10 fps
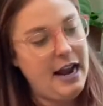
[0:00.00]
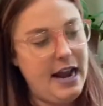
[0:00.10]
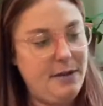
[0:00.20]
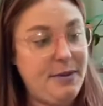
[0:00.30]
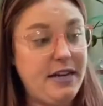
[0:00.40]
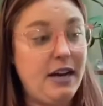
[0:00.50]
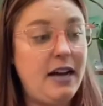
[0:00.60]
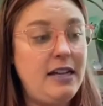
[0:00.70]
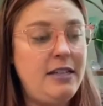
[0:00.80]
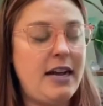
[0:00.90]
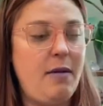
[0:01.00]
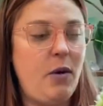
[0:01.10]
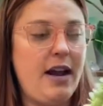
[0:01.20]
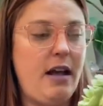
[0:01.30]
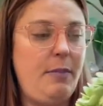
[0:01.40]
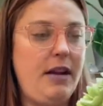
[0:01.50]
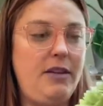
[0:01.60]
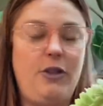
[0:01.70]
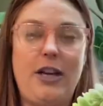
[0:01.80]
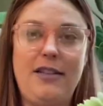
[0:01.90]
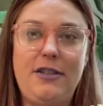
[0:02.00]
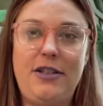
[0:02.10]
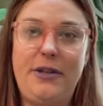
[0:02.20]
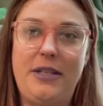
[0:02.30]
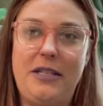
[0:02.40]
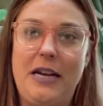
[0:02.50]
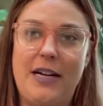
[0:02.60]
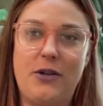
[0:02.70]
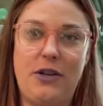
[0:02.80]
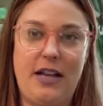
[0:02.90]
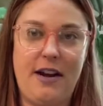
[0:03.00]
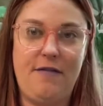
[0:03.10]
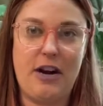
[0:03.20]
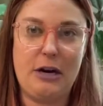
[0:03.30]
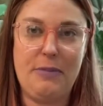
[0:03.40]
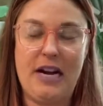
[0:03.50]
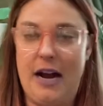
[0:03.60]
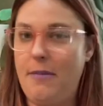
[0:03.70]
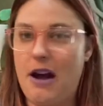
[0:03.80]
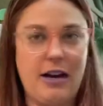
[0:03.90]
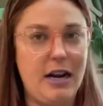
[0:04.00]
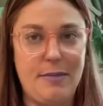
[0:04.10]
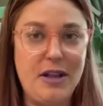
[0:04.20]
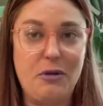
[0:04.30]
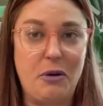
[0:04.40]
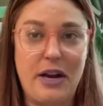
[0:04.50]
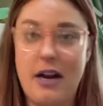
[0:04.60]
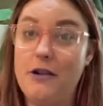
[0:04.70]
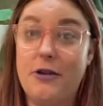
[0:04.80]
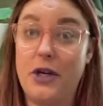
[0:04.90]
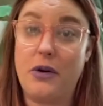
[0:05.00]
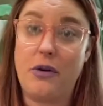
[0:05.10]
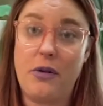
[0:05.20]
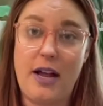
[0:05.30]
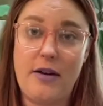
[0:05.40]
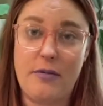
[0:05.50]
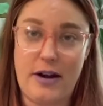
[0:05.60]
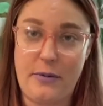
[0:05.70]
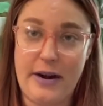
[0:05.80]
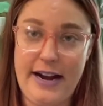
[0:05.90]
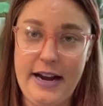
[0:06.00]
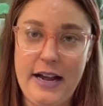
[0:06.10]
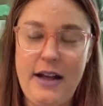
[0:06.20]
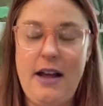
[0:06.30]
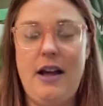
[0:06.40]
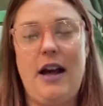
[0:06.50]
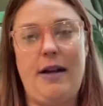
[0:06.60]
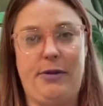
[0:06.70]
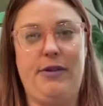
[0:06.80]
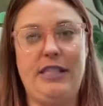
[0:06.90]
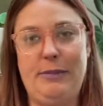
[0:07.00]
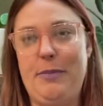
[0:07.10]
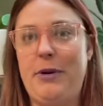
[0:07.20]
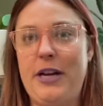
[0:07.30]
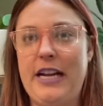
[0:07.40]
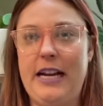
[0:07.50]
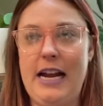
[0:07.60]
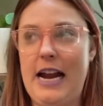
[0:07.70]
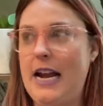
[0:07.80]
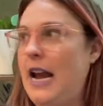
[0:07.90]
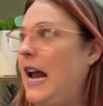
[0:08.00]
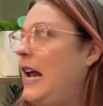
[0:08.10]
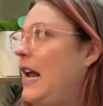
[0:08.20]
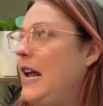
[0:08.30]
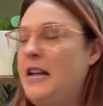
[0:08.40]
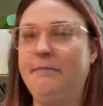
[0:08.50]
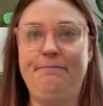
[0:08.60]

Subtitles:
And because I want to help it adjust to its natural light environment, I'm not going to be throwing it under a grow light right away. I'm going to be putting it in a